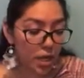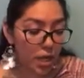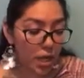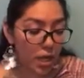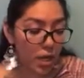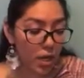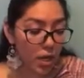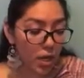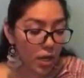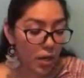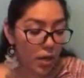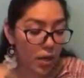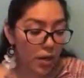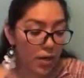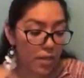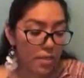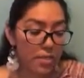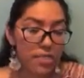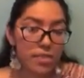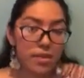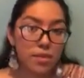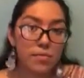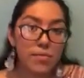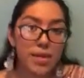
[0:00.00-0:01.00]

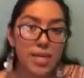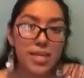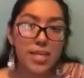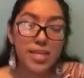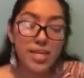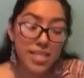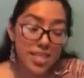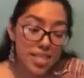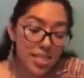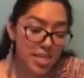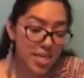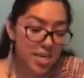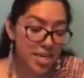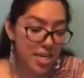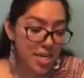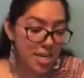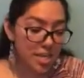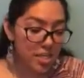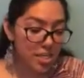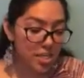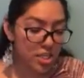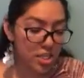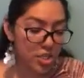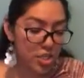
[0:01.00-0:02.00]
The main
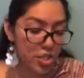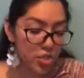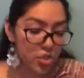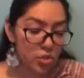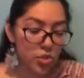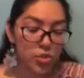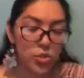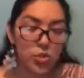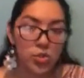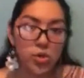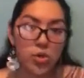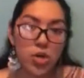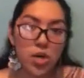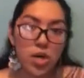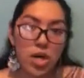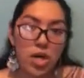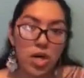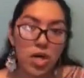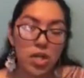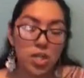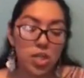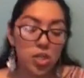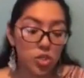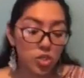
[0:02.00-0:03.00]
idea is to
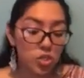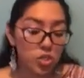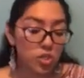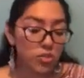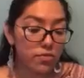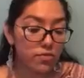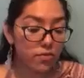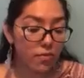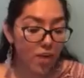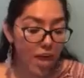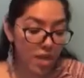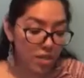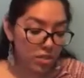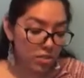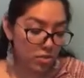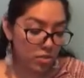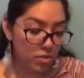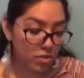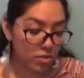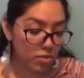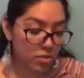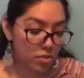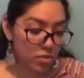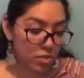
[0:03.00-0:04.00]
use
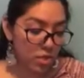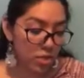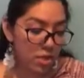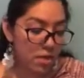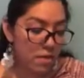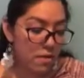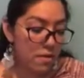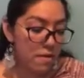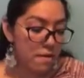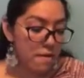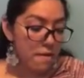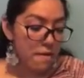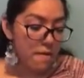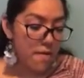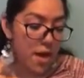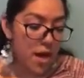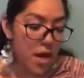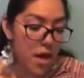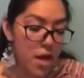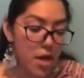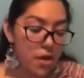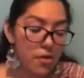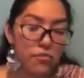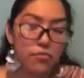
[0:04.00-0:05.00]
fractals.
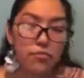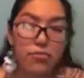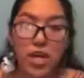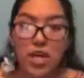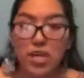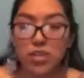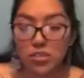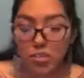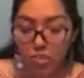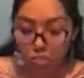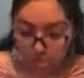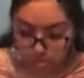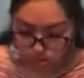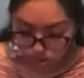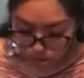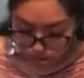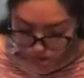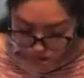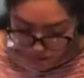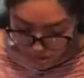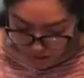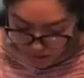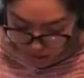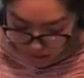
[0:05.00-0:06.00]
Fractals
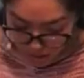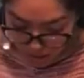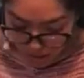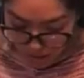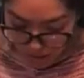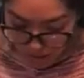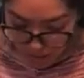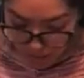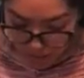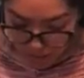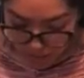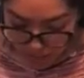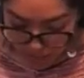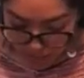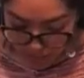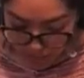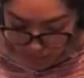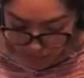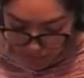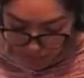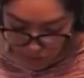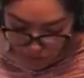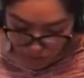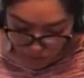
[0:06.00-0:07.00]
are
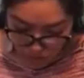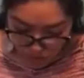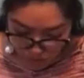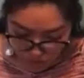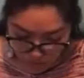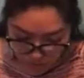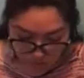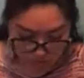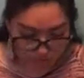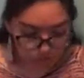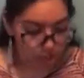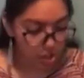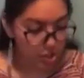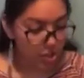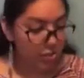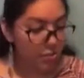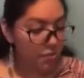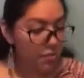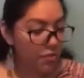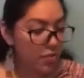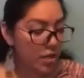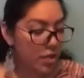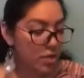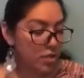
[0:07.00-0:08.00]
I will show you a picture.
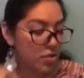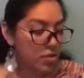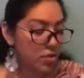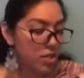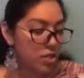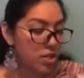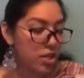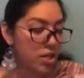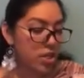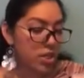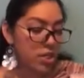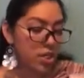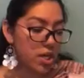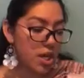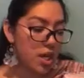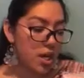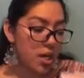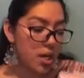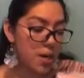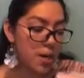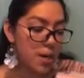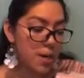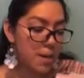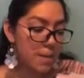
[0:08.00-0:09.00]
Fractals
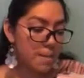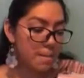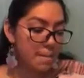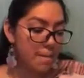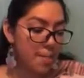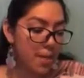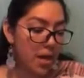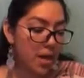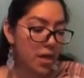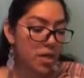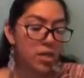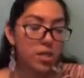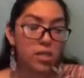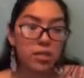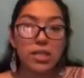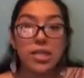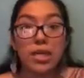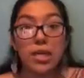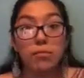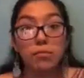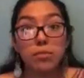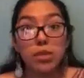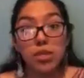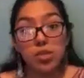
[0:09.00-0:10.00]
are
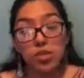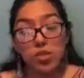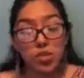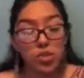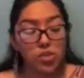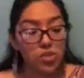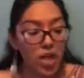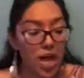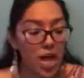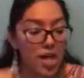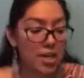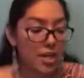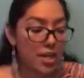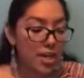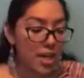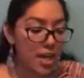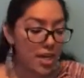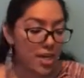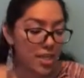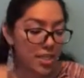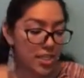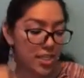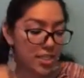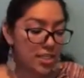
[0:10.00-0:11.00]
can be used to
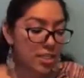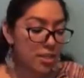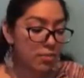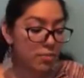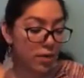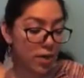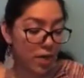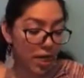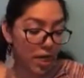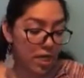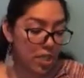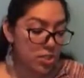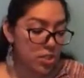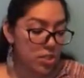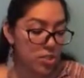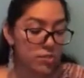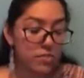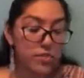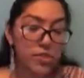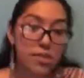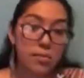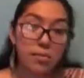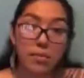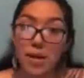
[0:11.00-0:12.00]
analyze the relation
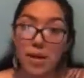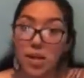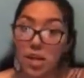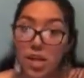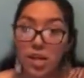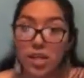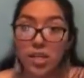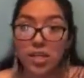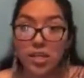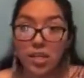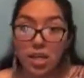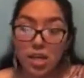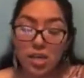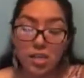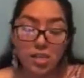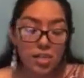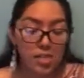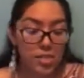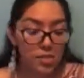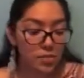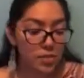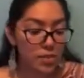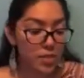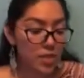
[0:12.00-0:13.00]
of similarity
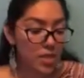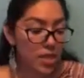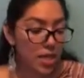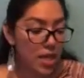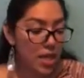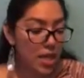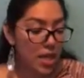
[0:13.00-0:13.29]
concepts